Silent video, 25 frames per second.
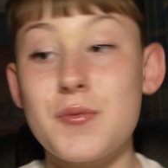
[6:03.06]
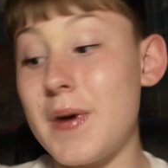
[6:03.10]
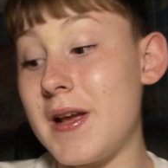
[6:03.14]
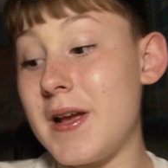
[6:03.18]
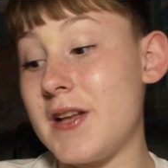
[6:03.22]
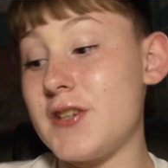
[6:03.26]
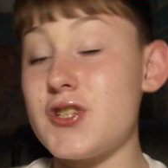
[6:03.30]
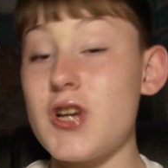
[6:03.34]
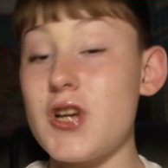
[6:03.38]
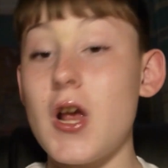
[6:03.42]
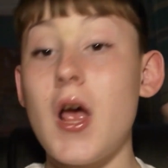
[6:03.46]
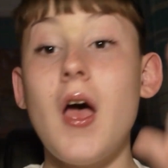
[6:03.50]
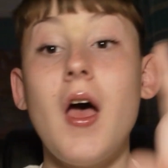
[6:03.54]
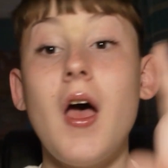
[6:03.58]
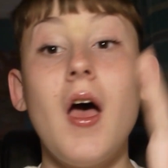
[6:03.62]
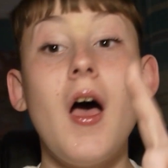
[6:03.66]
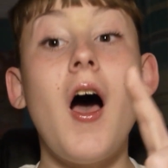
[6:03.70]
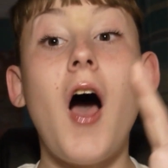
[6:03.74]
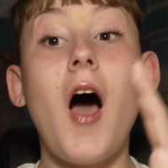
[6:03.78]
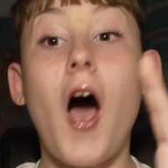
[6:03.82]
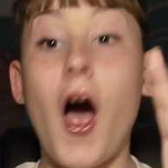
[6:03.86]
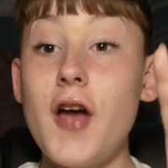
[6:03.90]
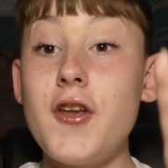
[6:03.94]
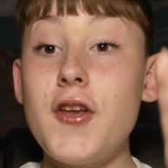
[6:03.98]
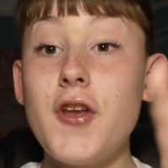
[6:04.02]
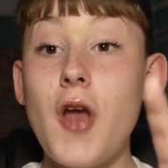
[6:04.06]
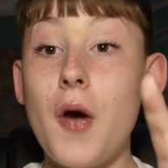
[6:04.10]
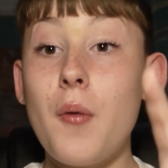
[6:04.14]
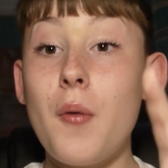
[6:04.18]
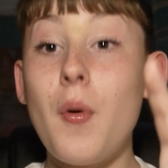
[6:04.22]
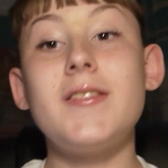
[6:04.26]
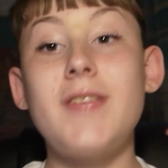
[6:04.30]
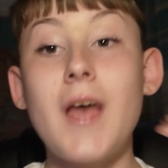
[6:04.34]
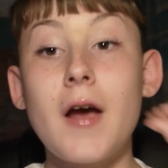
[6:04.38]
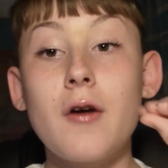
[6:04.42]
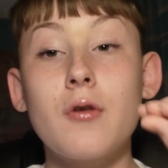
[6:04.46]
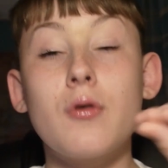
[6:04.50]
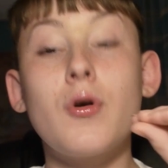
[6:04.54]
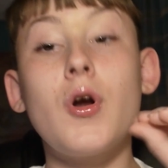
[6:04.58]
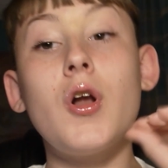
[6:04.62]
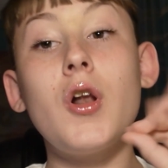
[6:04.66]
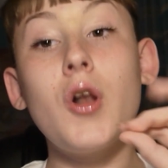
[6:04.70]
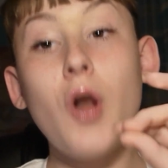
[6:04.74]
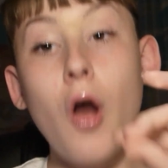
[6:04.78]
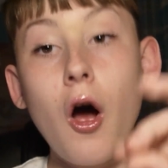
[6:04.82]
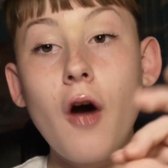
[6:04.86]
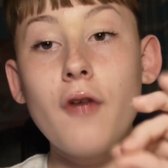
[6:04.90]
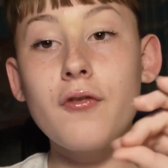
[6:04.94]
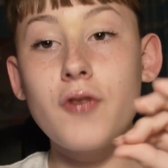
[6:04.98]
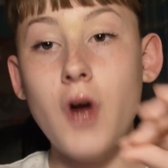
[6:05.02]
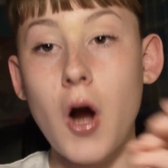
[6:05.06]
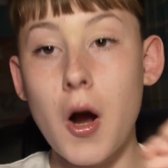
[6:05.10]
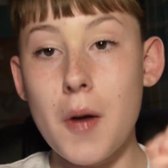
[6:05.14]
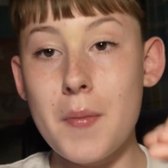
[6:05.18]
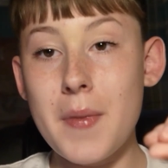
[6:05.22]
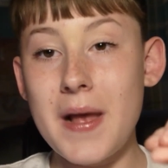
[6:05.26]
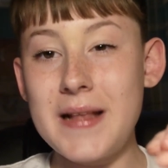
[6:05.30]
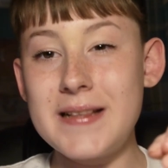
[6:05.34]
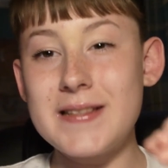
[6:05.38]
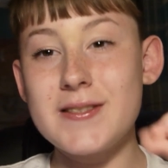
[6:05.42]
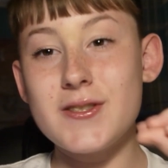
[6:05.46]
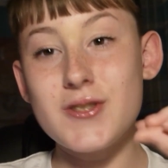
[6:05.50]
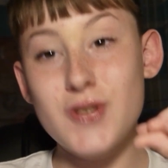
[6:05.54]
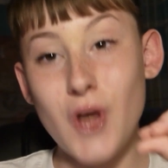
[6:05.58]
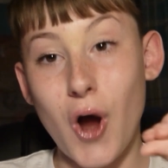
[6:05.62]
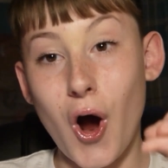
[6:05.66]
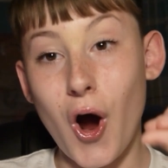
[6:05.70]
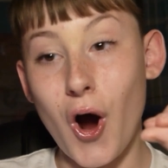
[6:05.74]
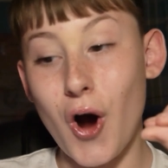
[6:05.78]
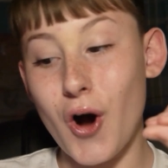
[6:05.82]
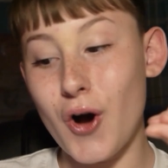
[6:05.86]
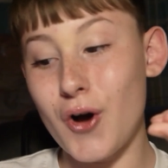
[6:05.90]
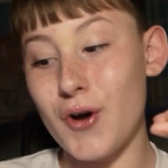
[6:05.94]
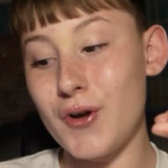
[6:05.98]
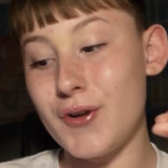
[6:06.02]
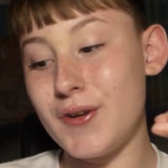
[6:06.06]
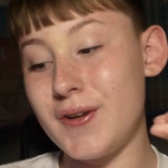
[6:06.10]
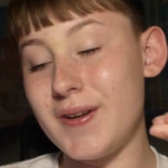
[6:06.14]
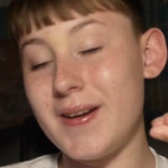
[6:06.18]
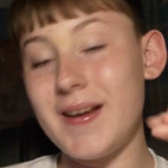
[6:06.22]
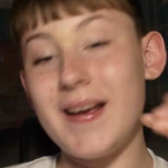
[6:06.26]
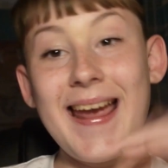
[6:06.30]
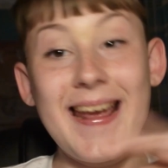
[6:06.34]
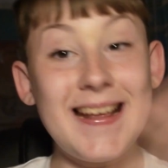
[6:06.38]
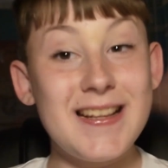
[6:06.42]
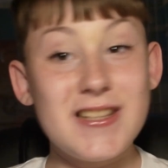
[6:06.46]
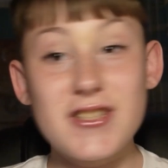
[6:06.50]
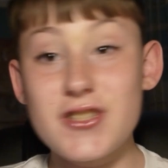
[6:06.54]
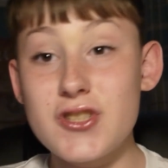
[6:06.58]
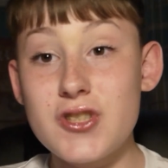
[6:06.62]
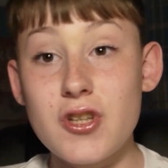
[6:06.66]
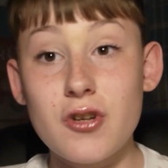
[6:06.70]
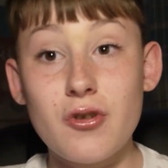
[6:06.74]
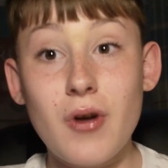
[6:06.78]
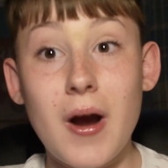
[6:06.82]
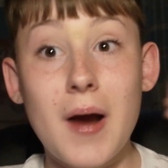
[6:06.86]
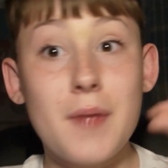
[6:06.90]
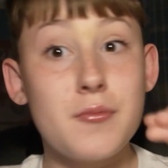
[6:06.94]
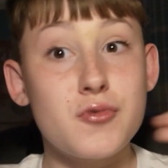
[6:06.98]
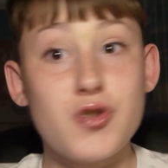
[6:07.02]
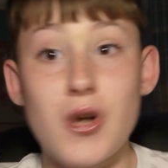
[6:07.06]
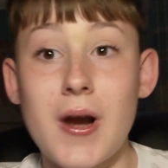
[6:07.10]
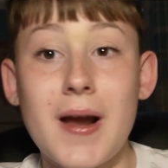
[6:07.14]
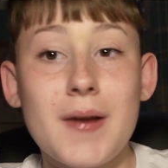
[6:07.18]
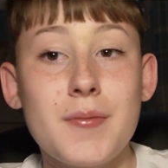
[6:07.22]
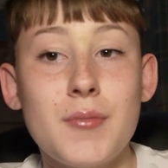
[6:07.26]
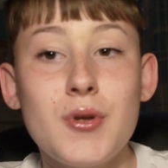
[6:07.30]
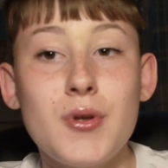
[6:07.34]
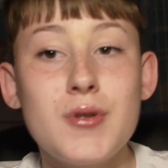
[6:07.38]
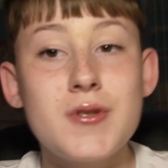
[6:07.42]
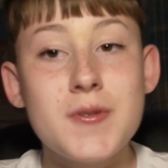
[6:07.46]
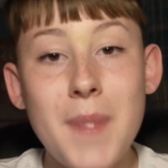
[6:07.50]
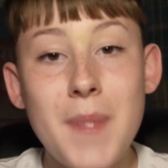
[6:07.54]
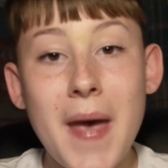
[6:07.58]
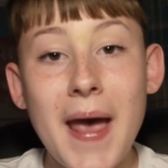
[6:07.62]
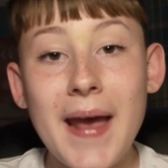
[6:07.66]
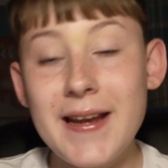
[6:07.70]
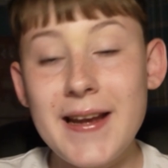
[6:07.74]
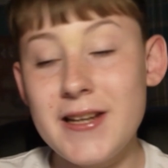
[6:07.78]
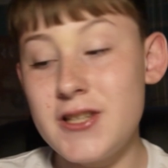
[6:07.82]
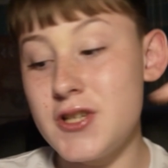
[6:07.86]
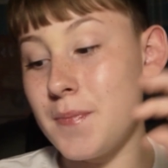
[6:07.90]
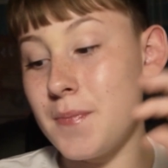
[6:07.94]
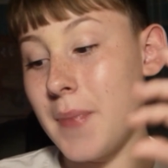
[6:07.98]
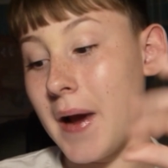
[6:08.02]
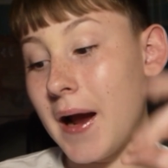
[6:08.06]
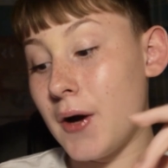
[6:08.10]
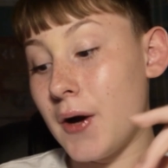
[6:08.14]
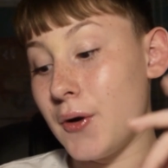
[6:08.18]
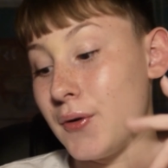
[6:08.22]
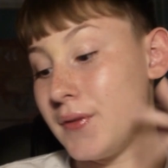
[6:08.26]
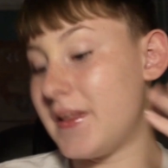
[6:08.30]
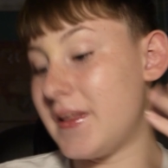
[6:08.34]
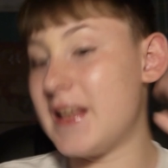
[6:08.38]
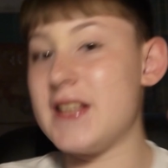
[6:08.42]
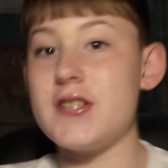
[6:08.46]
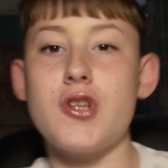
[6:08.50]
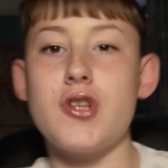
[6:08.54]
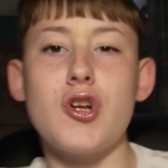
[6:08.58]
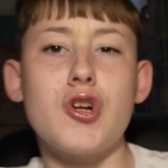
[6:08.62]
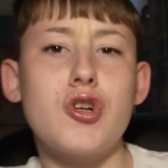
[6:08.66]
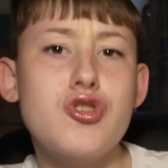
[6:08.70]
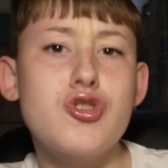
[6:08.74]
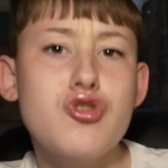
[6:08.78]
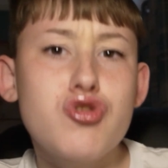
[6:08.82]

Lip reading: which I know there were a lot of comments on Instagram Trend Moods page about these look